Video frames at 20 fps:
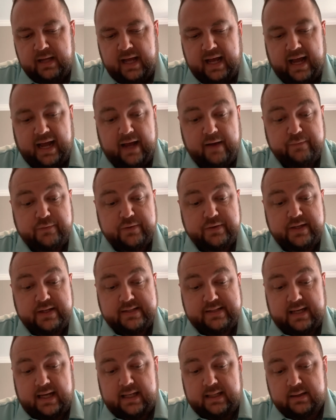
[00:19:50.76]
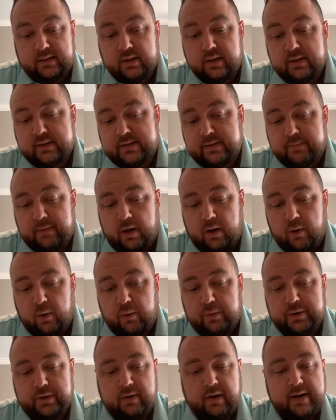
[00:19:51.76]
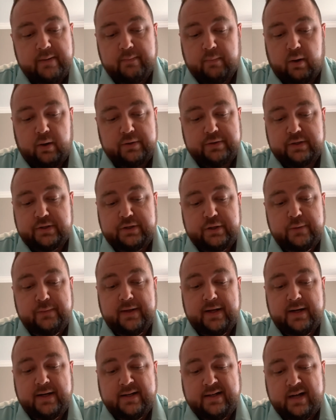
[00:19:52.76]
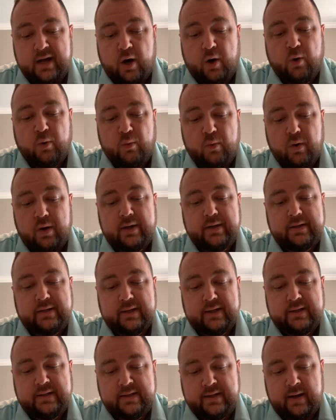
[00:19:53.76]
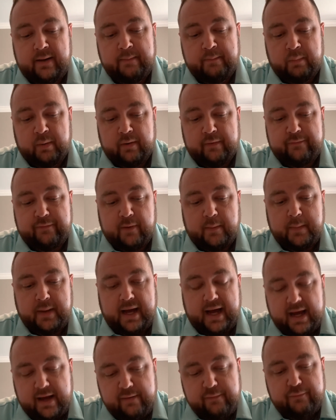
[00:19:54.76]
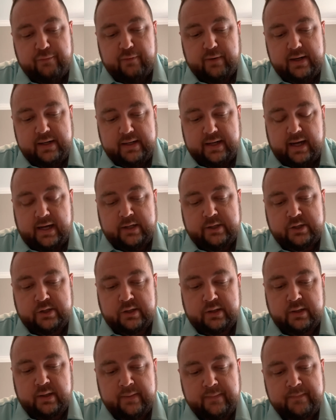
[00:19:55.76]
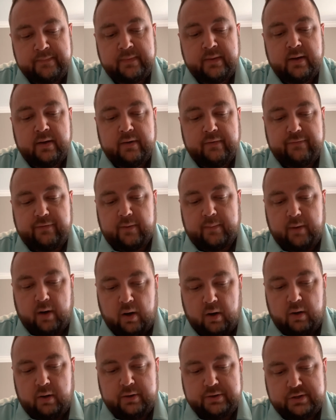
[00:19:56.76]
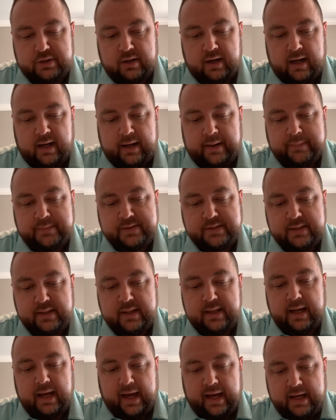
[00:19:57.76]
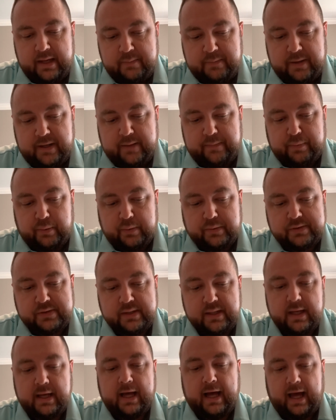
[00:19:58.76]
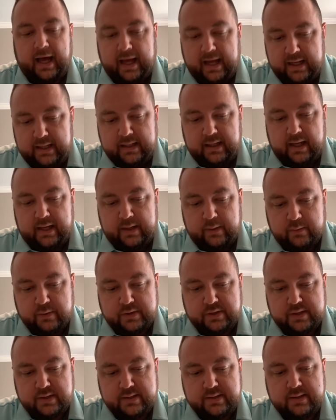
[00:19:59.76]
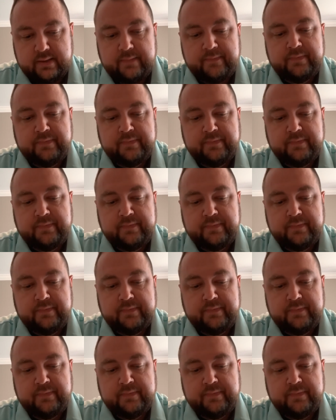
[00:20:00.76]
After this, I looked, and behold, a great multitude that no one could number from every nation, from all tribes and peoples and languages,